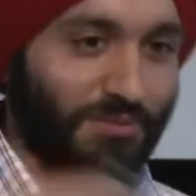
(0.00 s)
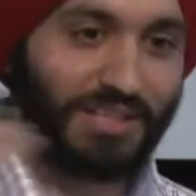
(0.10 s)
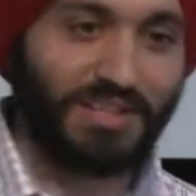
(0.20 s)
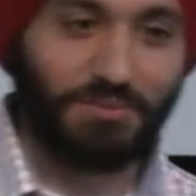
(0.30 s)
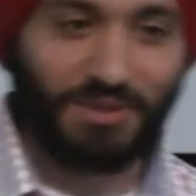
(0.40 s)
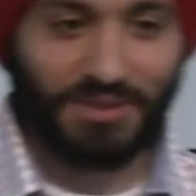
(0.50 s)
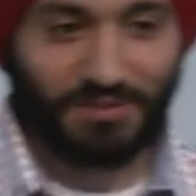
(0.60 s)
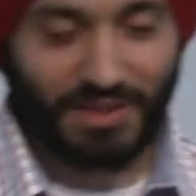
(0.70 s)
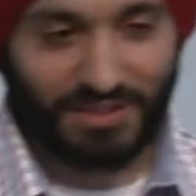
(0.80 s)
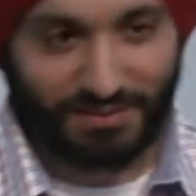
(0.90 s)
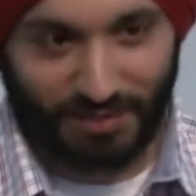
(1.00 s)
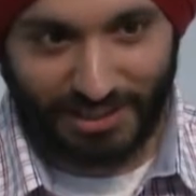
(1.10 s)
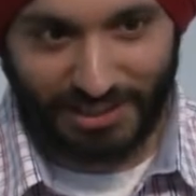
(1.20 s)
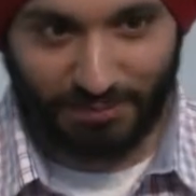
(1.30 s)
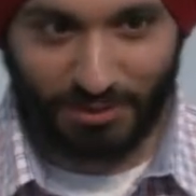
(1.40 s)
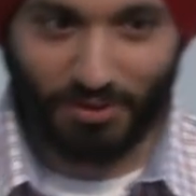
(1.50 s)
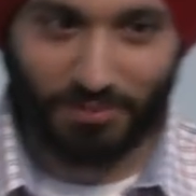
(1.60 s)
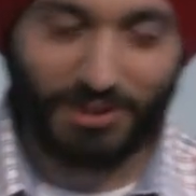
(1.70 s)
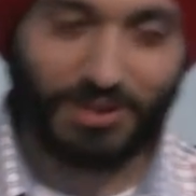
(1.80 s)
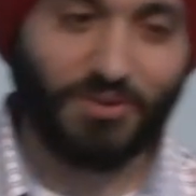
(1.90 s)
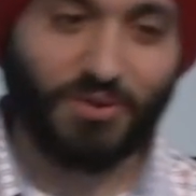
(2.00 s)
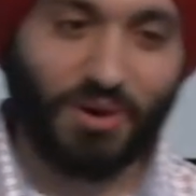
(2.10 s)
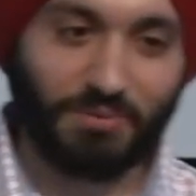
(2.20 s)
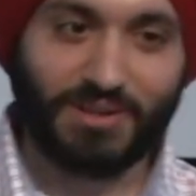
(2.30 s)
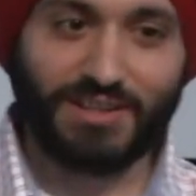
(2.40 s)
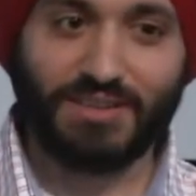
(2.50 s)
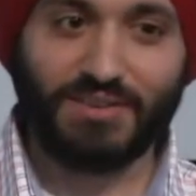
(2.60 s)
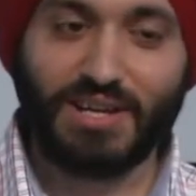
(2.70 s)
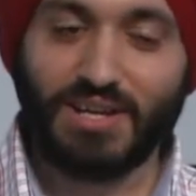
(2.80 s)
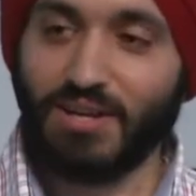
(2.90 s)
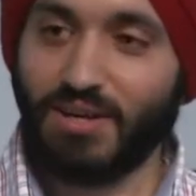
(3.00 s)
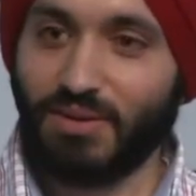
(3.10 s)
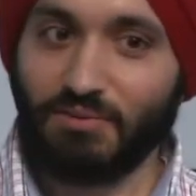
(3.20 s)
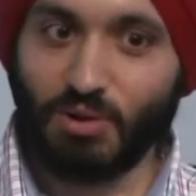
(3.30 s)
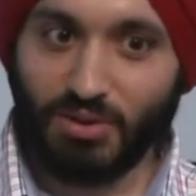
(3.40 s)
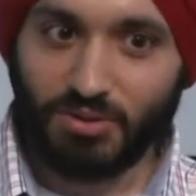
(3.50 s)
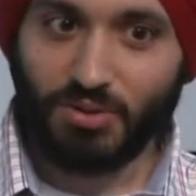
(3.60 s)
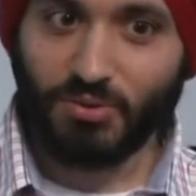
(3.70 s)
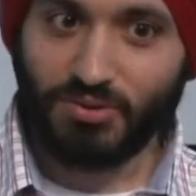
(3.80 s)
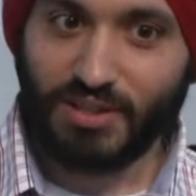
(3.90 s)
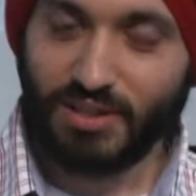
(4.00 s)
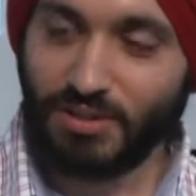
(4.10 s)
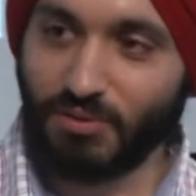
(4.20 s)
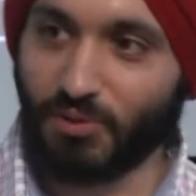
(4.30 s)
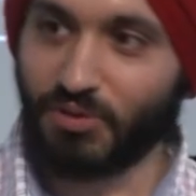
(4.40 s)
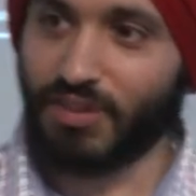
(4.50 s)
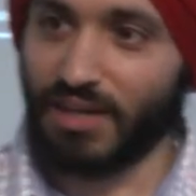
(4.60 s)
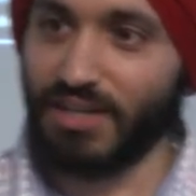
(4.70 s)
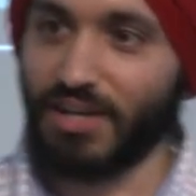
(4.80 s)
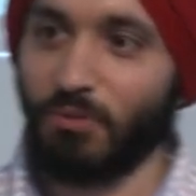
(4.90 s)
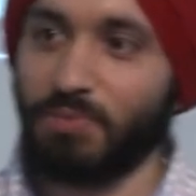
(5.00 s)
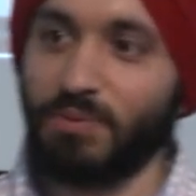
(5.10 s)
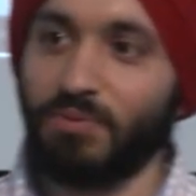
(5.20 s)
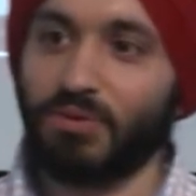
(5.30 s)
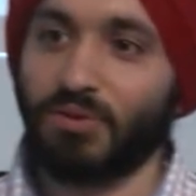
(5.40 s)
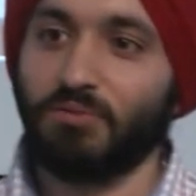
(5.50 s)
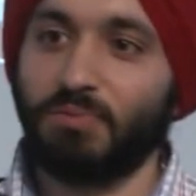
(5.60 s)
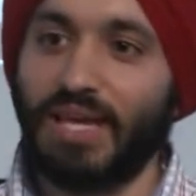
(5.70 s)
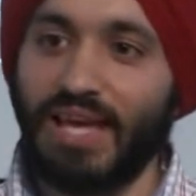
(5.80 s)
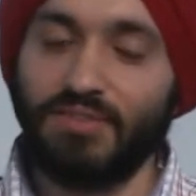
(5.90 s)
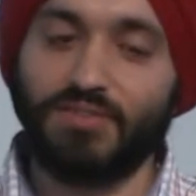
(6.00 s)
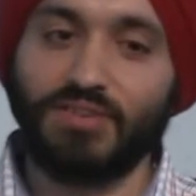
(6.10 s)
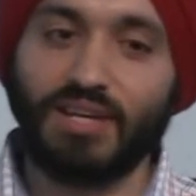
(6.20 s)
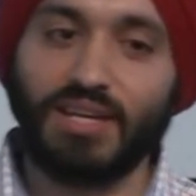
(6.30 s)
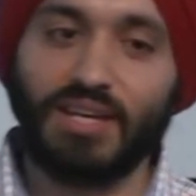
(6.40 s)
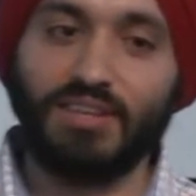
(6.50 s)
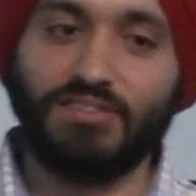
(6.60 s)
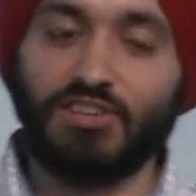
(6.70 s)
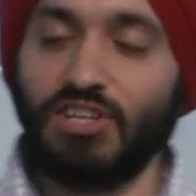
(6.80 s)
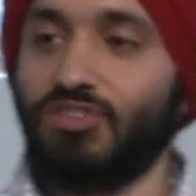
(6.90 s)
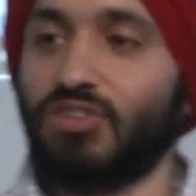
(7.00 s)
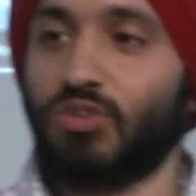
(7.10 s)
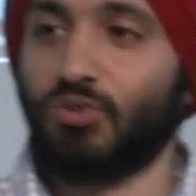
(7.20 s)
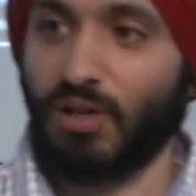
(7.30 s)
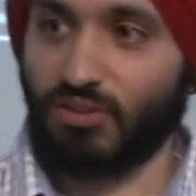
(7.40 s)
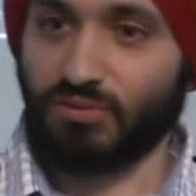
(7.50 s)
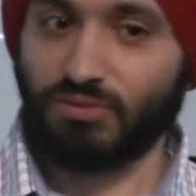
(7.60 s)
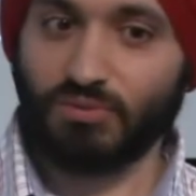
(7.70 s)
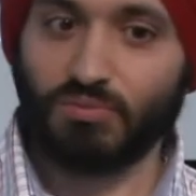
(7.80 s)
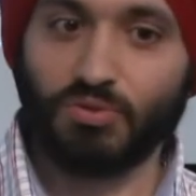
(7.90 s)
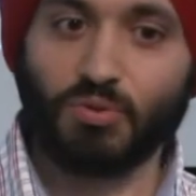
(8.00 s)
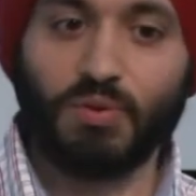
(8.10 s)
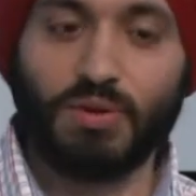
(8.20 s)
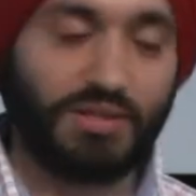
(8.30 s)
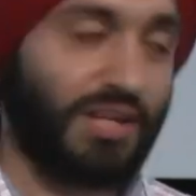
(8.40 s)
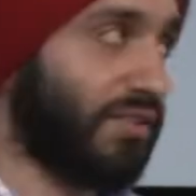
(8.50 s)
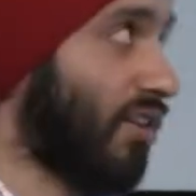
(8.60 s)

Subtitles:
whether they are being competitive or cooperative. We also used it for studying how people sort of behave in strategic situations. So there's